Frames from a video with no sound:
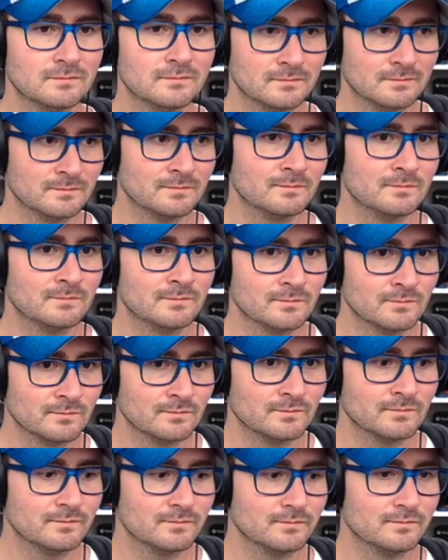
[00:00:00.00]

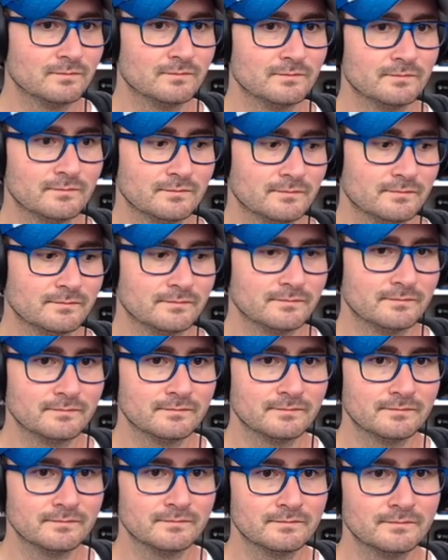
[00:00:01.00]

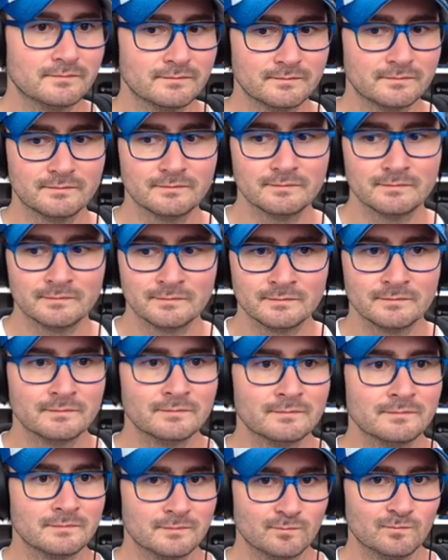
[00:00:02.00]

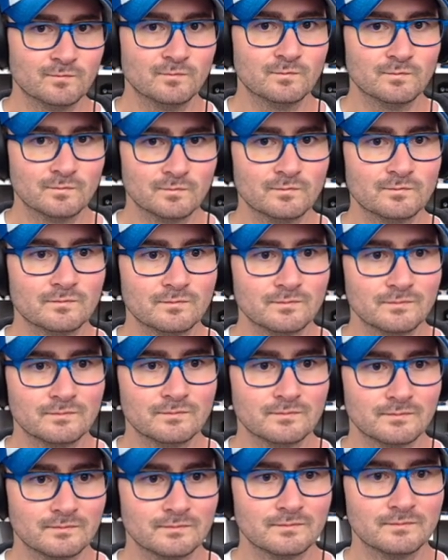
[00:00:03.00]

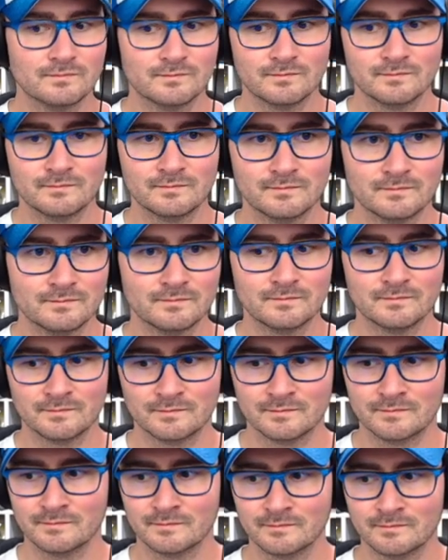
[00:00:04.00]

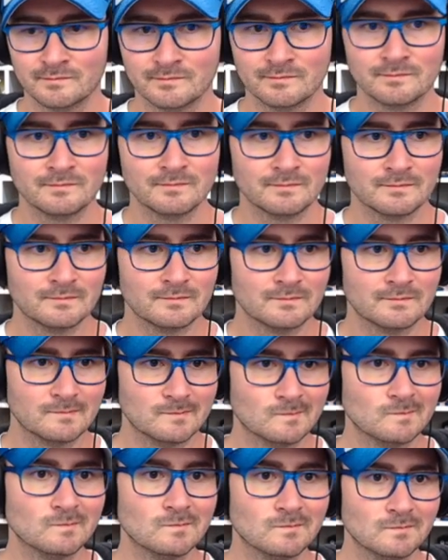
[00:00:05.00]

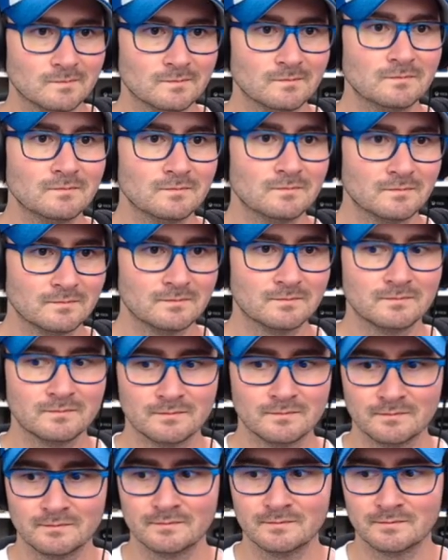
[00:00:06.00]

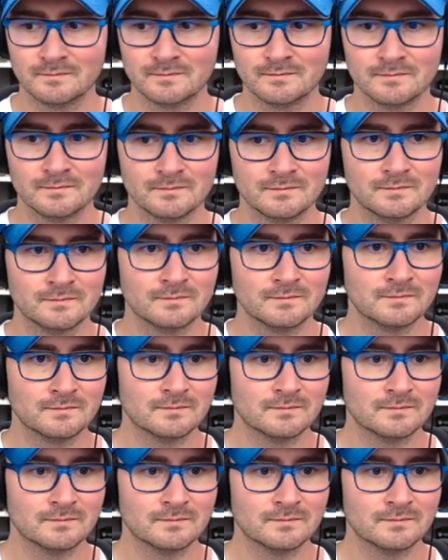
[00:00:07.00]
[no speech]